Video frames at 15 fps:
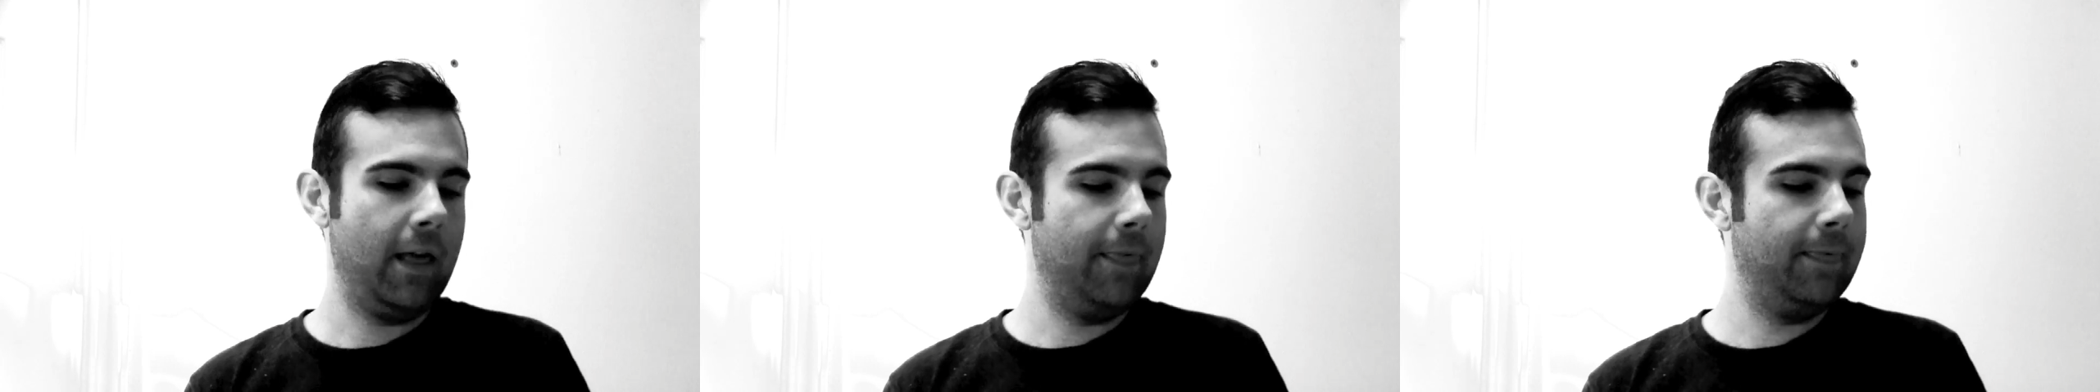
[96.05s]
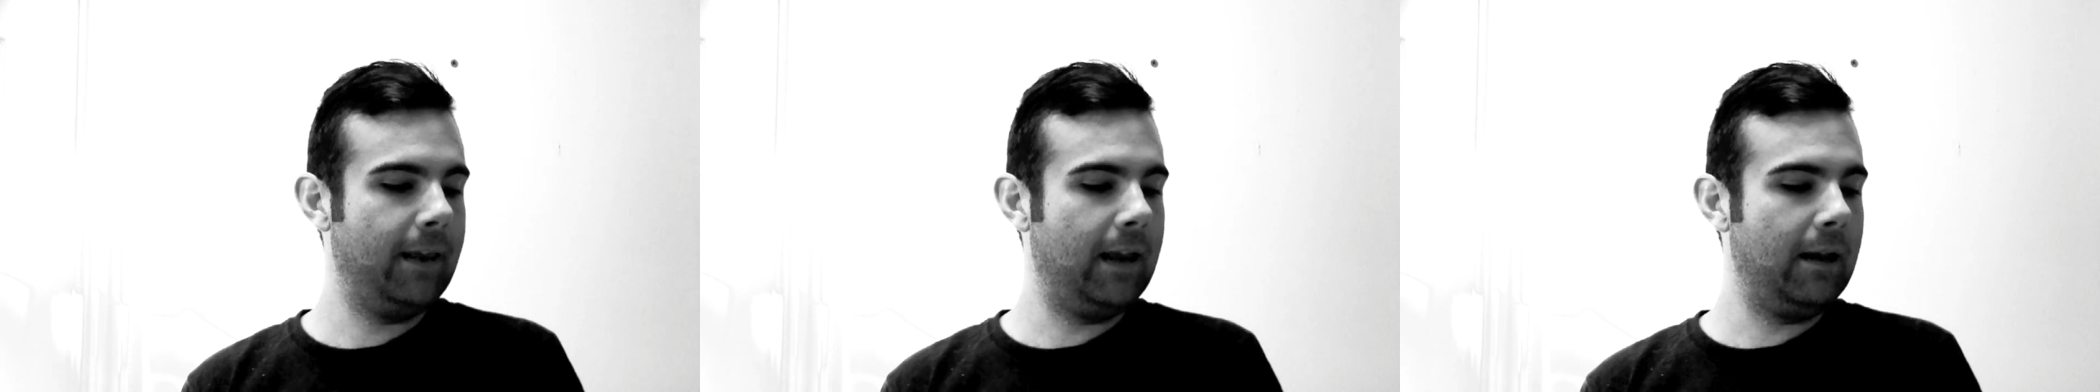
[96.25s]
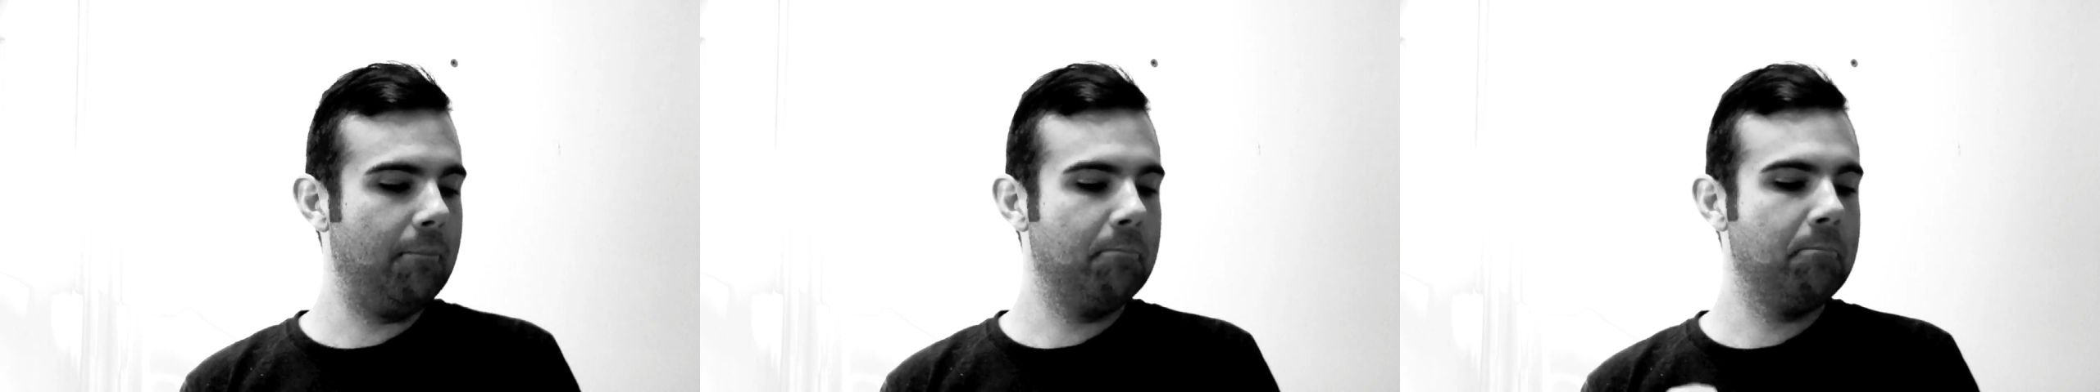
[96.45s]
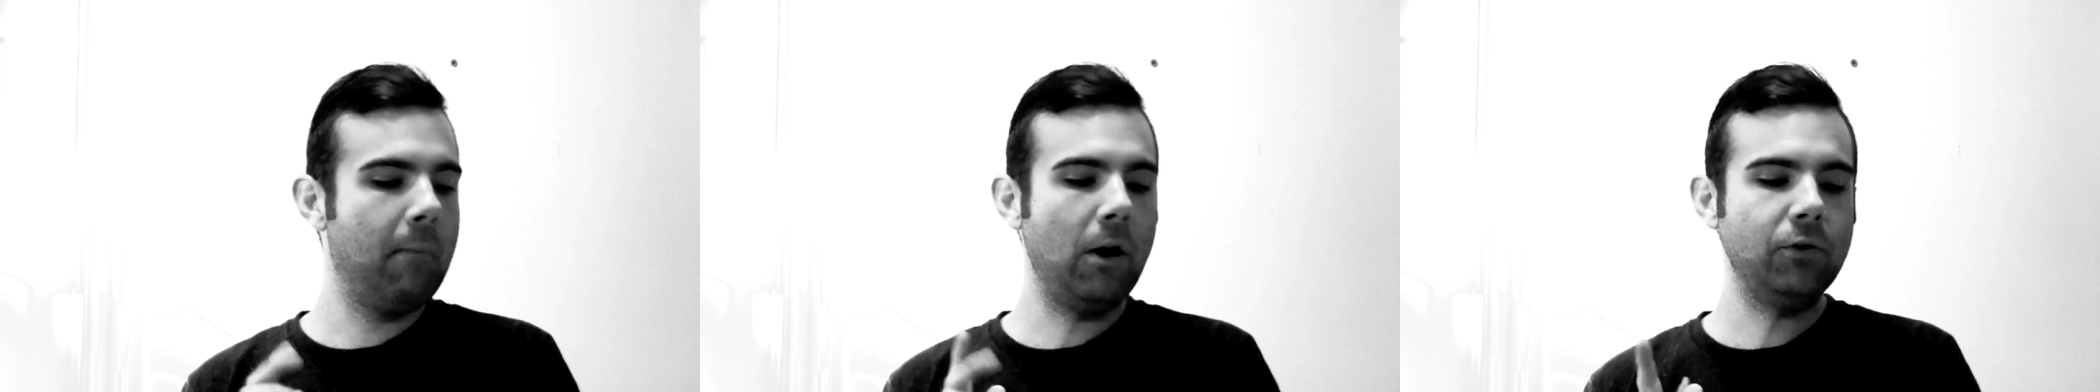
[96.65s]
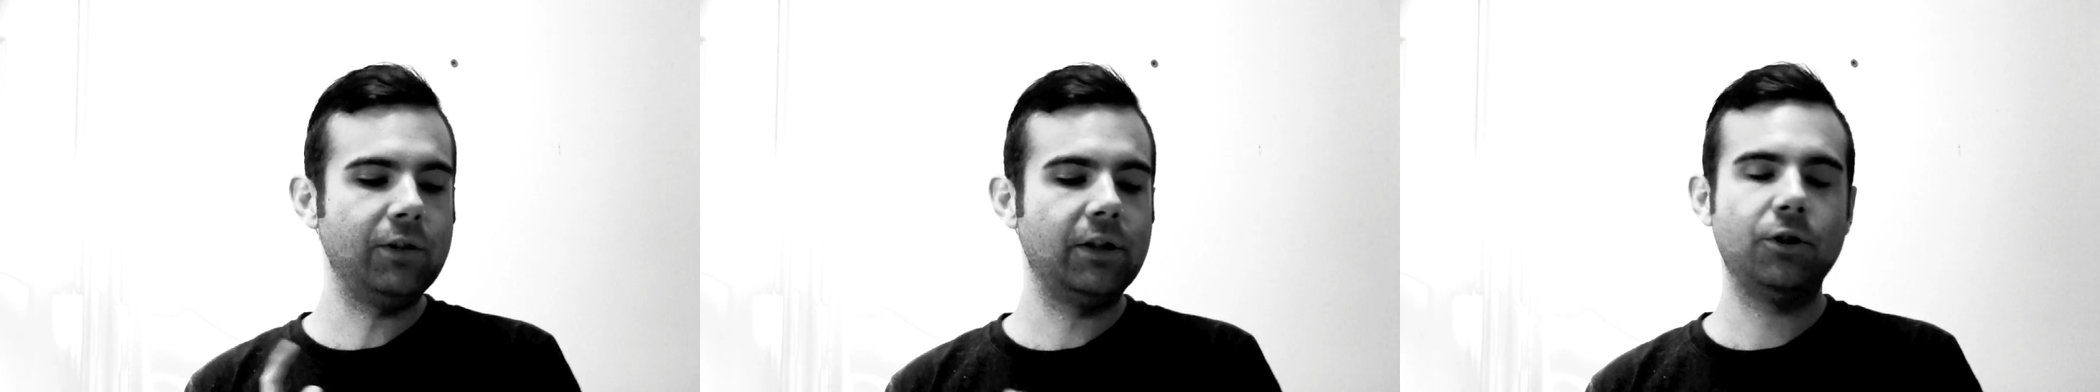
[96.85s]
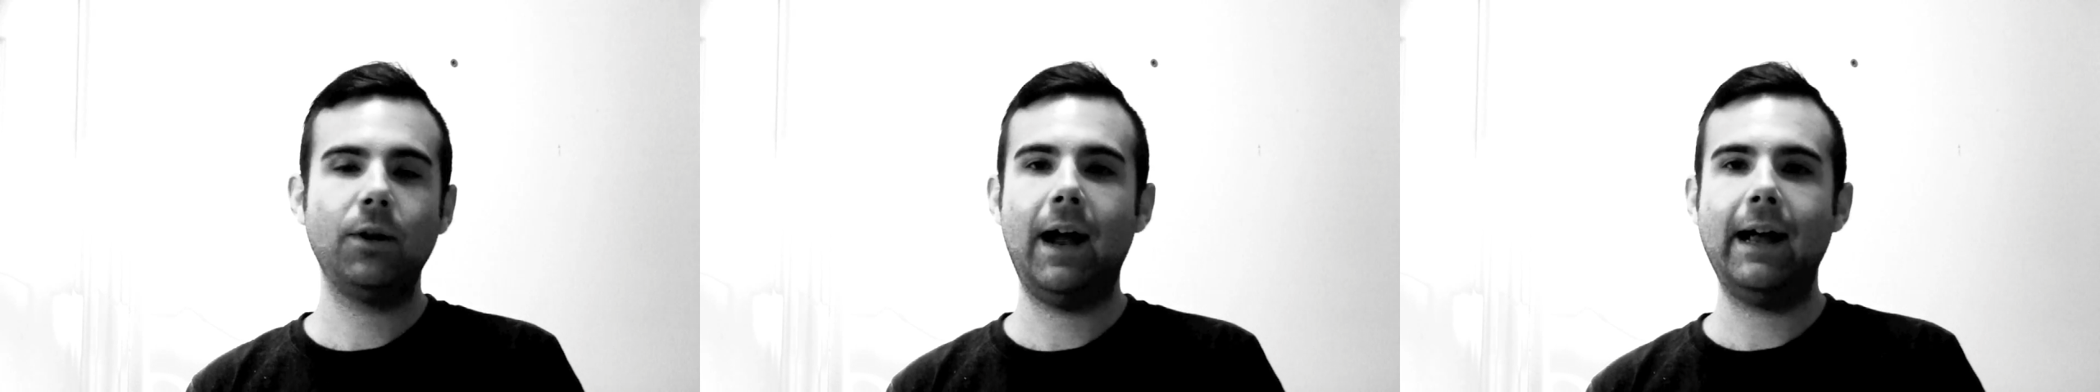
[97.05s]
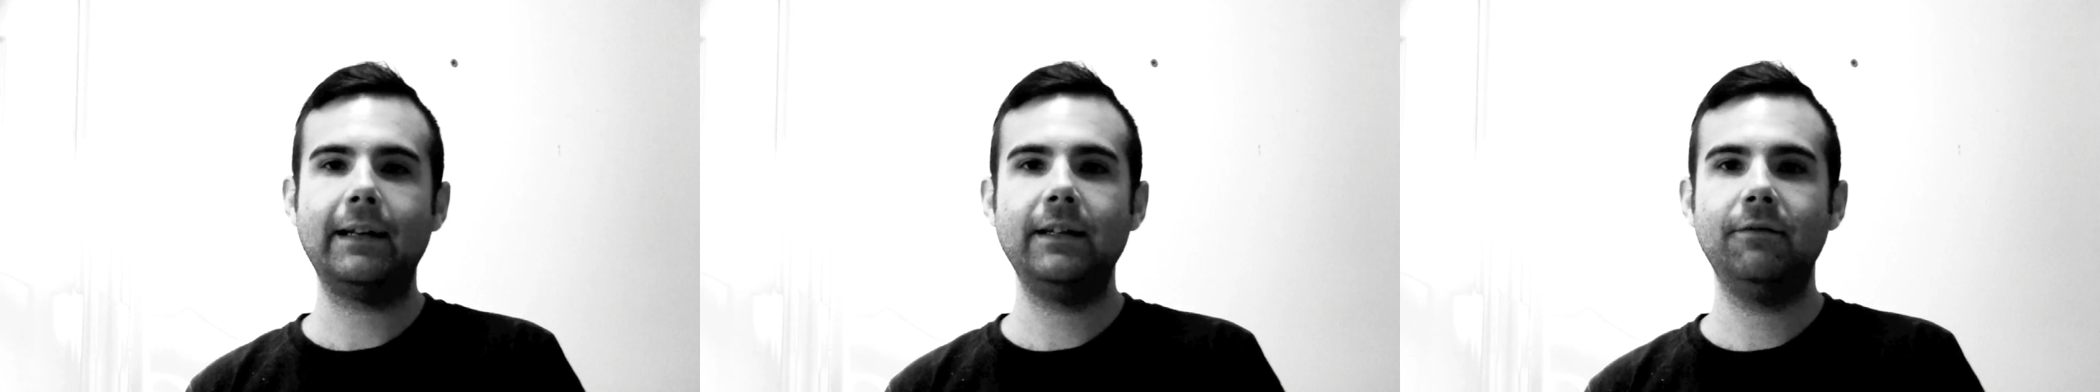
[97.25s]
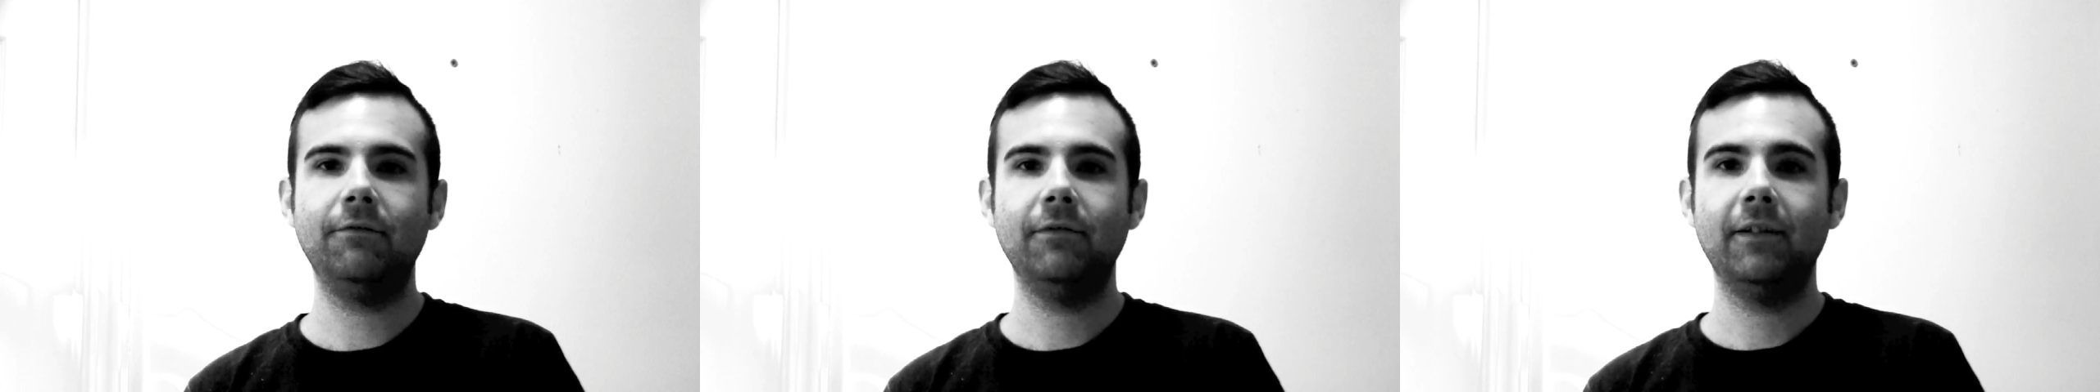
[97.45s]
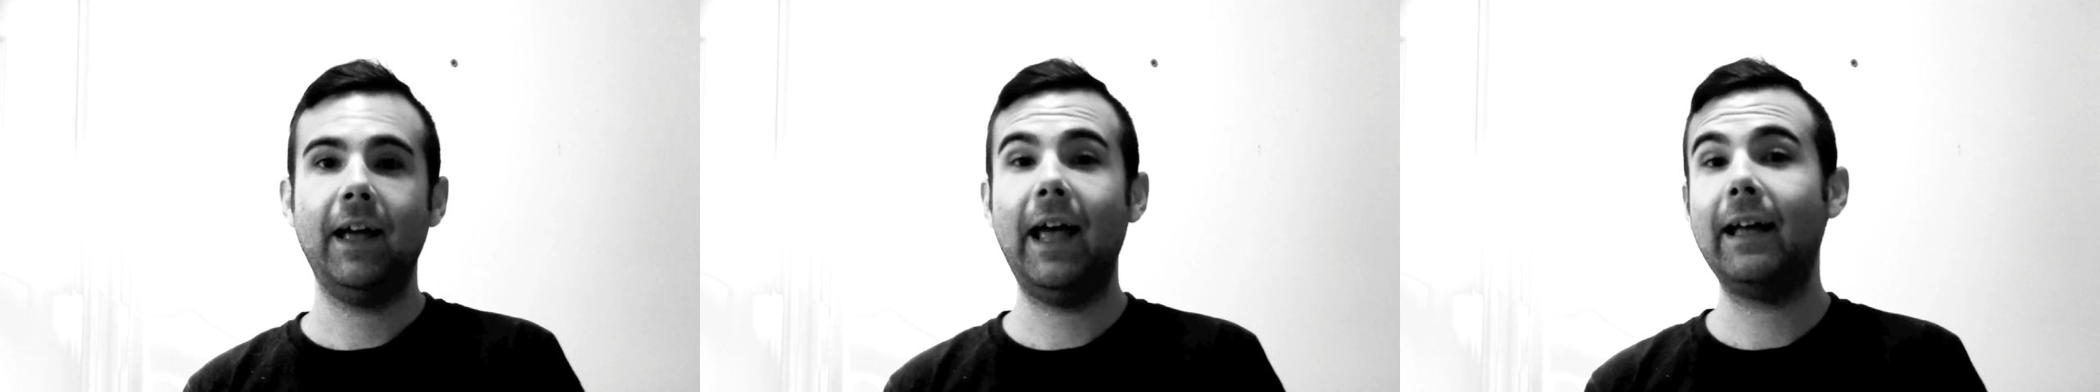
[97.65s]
the most attractive